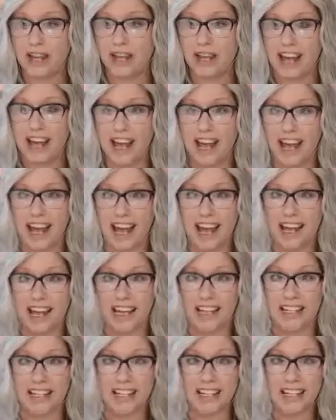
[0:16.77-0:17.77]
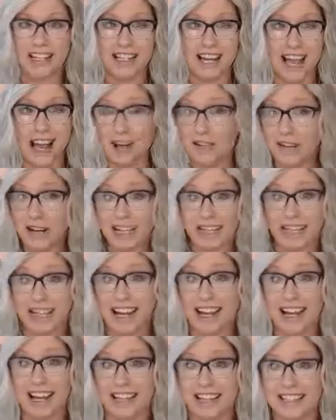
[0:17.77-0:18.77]
and outright
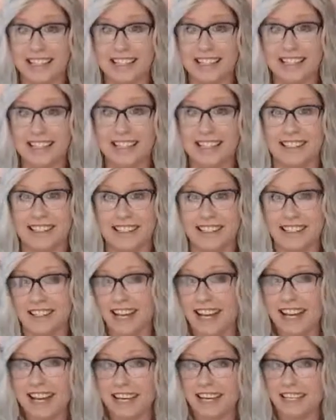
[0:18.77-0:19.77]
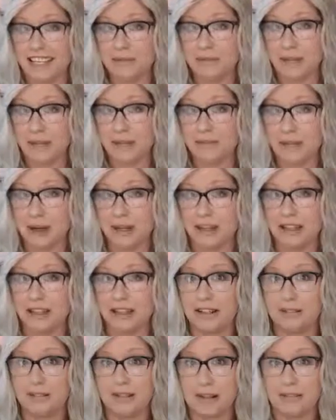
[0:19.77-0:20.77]
lies that society has put upon
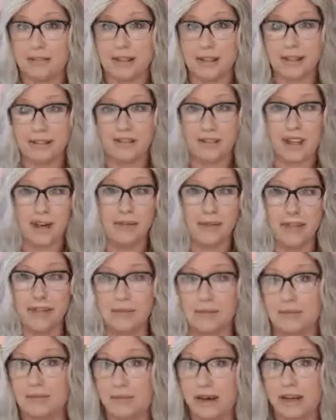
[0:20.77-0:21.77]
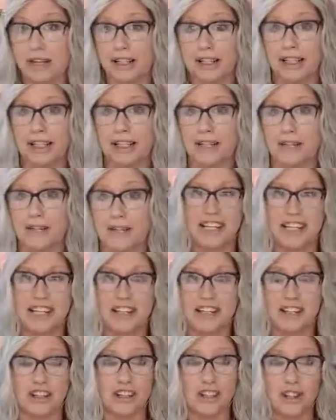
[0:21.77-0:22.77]
them, maybe their families put upon them,
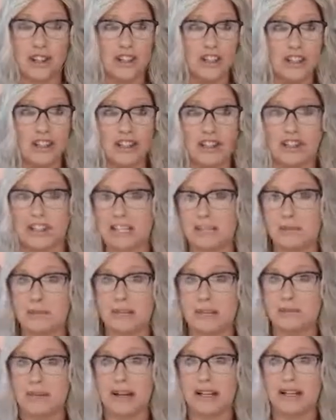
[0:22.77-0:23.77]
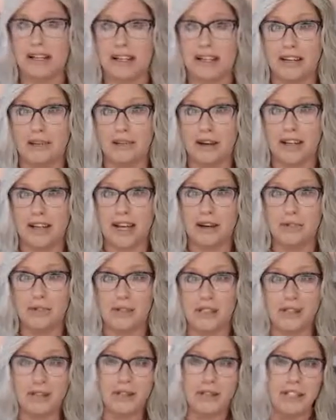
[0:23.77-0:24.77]
their culture has put upon them, and I
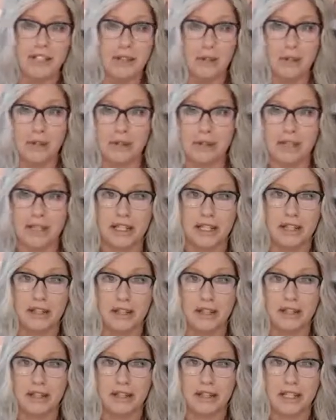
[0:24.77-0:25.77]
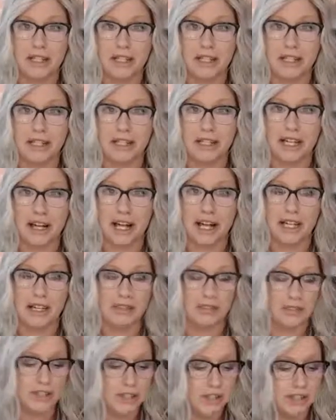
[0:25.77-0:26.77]
really want to help women kind
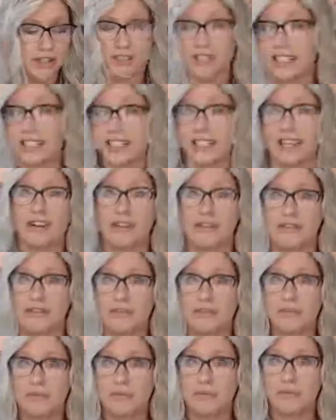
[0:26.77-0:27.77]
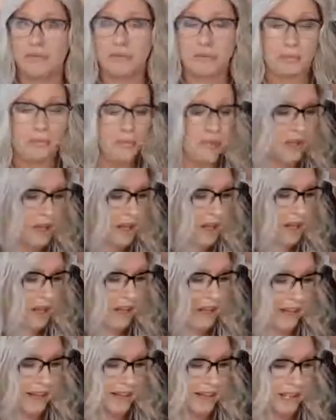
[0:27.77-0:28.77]
of return to self.
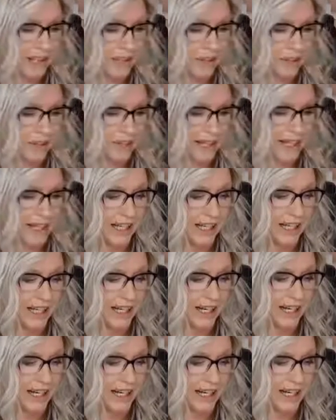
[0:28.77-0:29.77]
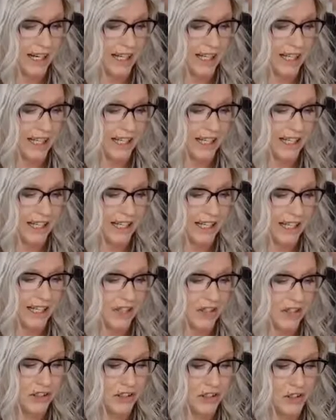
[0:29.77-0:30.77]
And that's why I
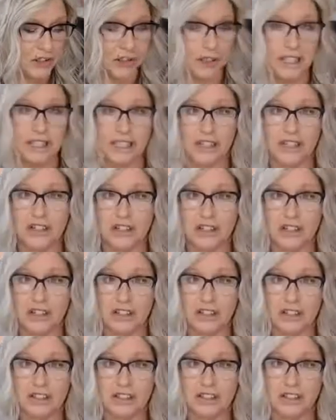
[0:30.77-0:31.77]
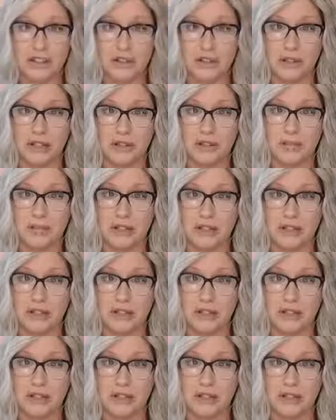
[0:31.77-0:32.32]
decided to create this journal to help